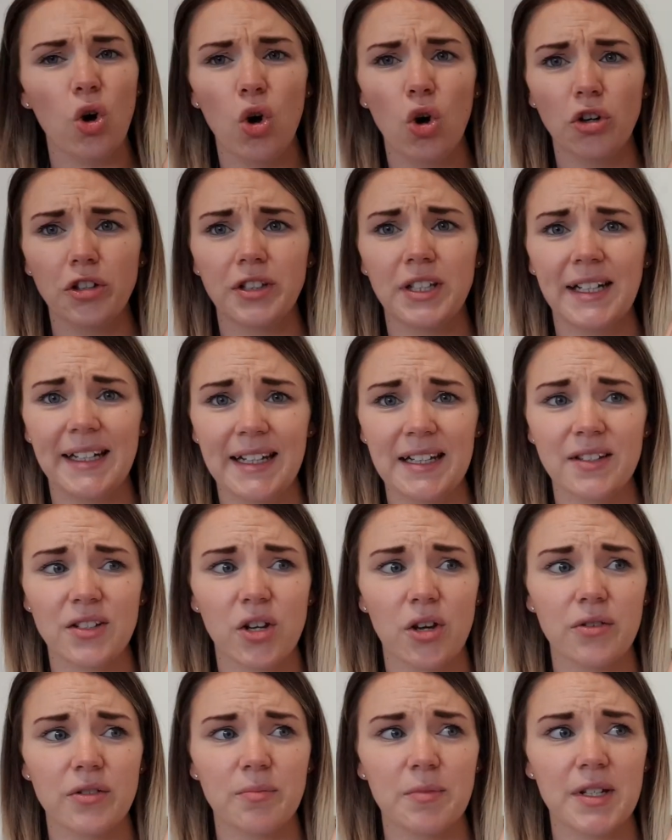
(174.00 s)
or the lid
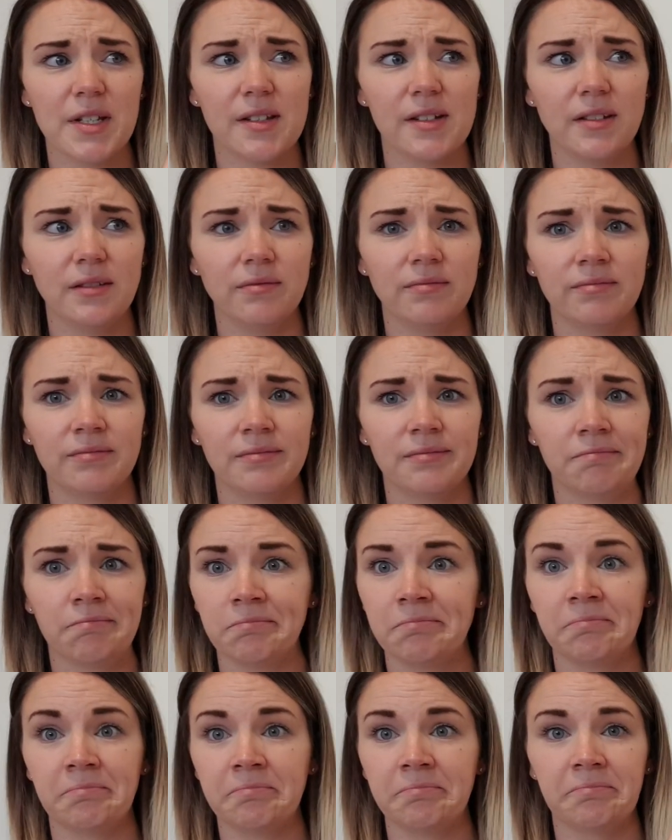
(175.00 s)
goes missing.
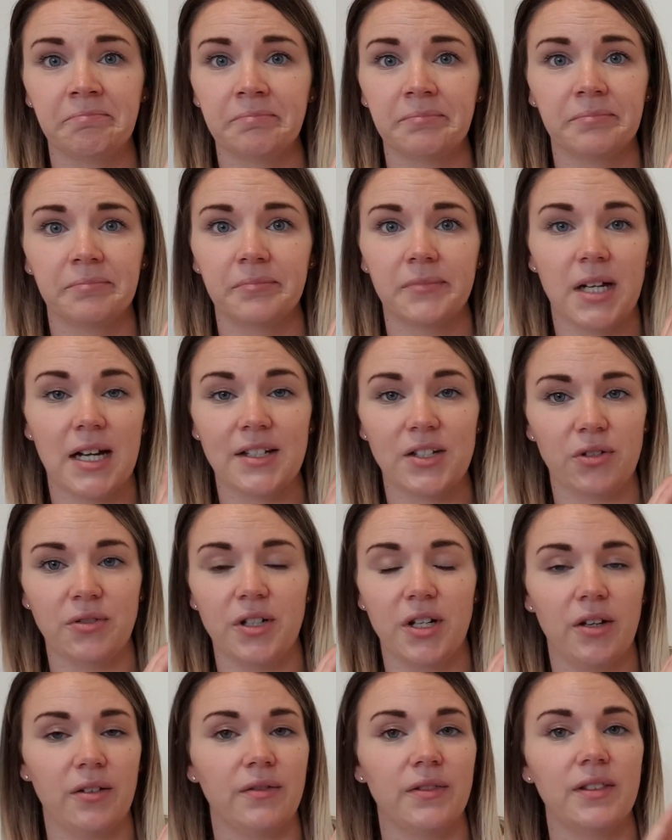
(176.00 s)
I
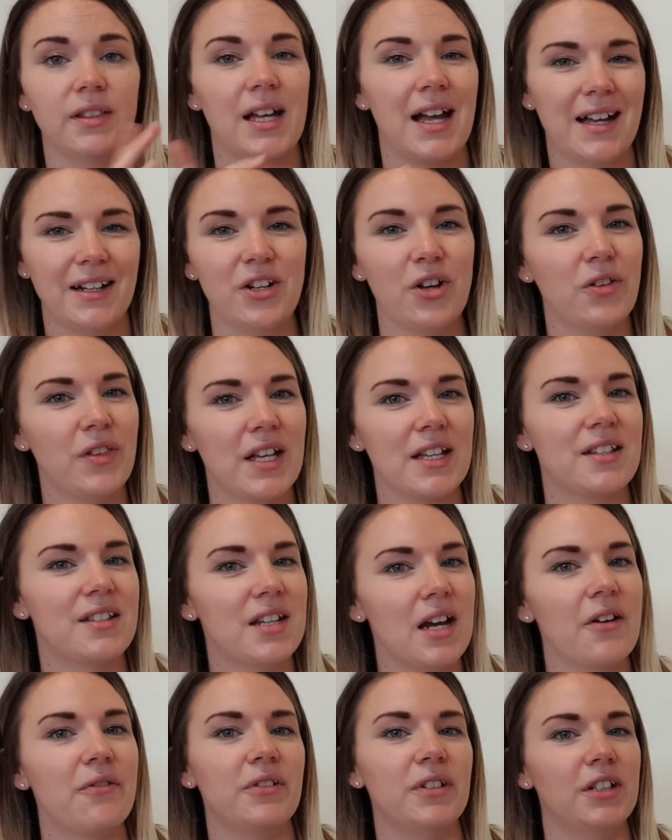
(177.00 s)
don't know. I know that's
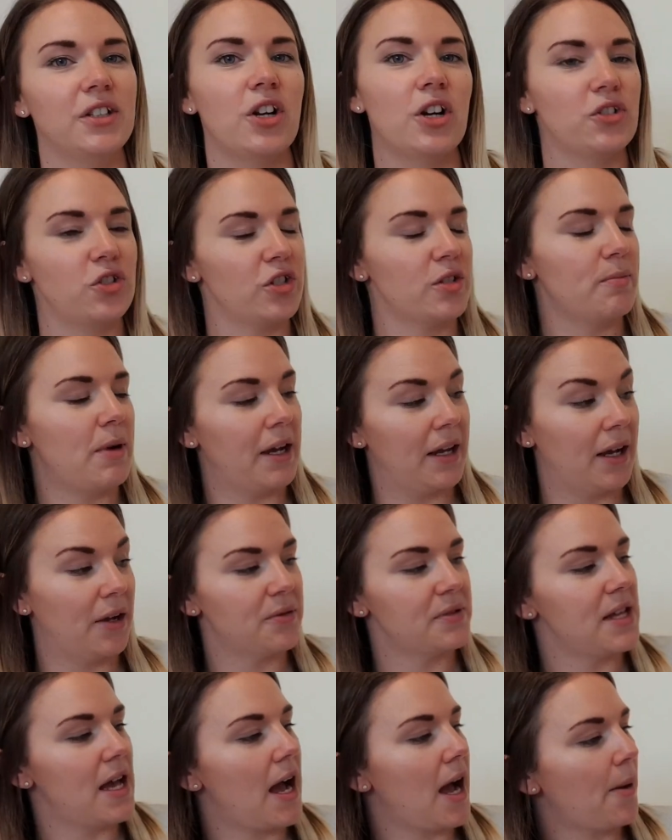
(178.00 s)
definitely not just my
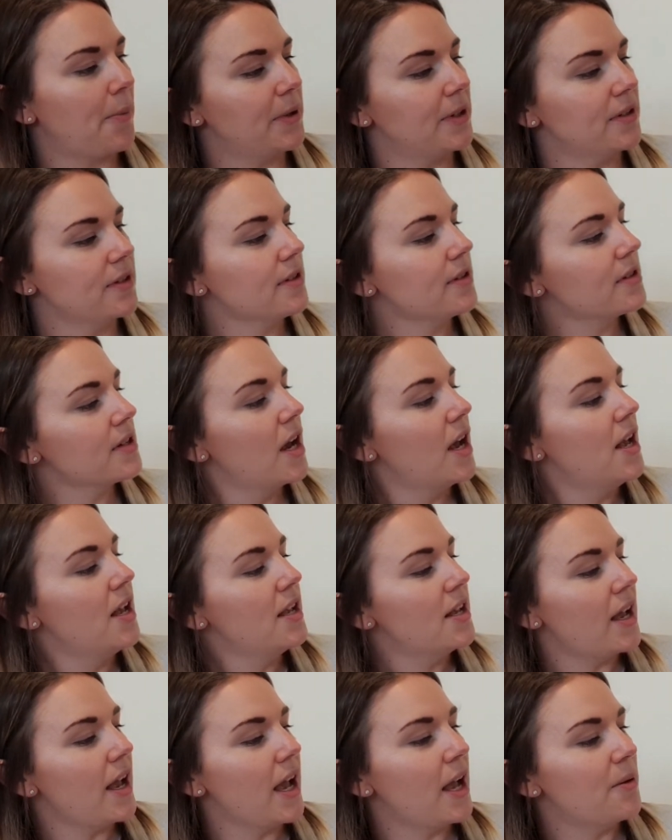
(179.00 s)
house that happens.
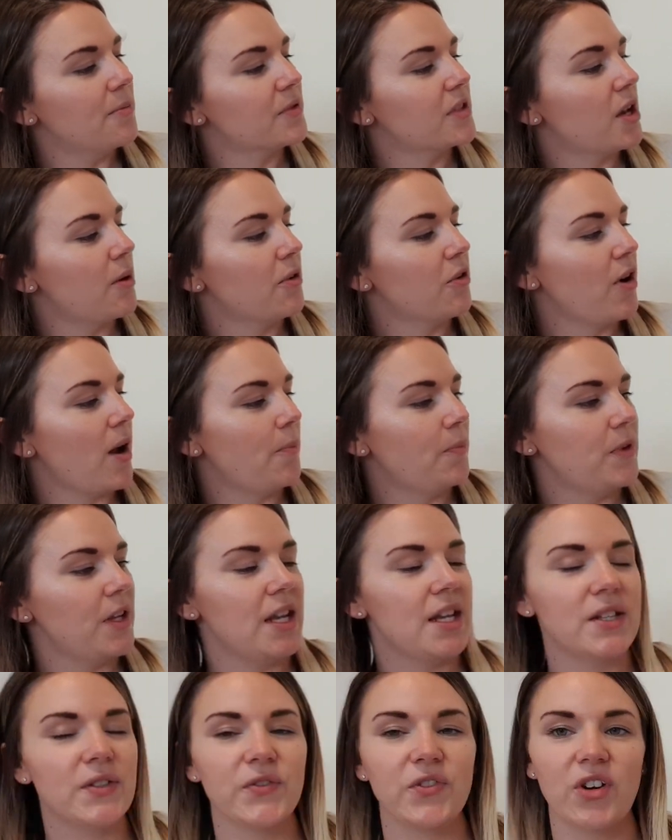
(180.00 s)
So I'll grab
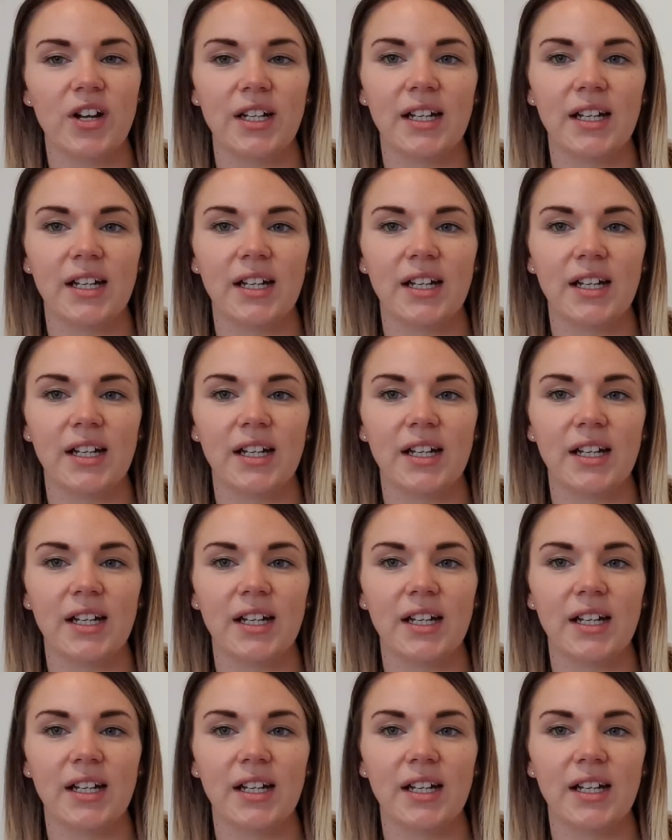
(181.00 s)
these for